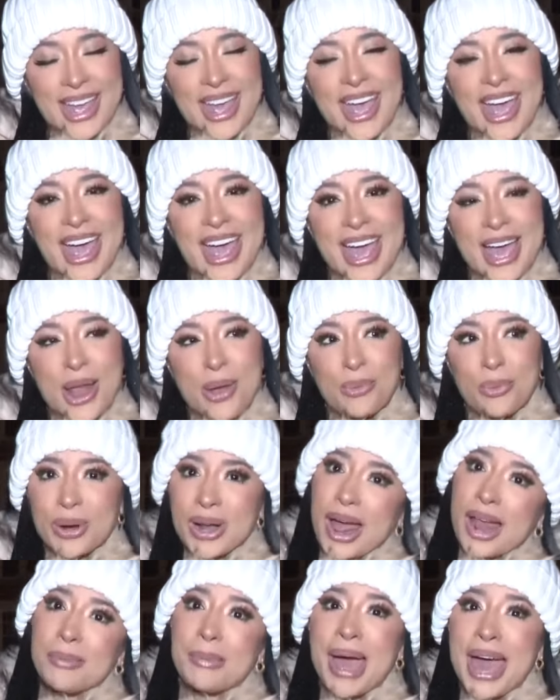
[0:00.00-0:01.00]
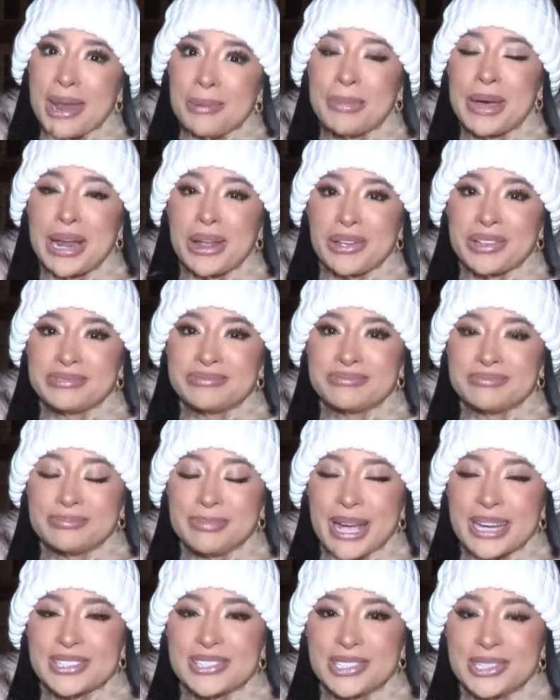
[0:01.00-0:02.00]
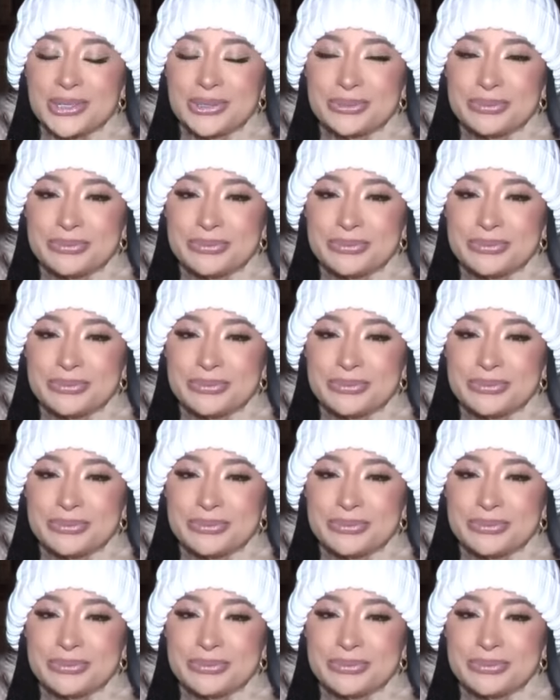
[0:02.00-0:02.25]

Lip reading: And we're not mad about it. Back to you.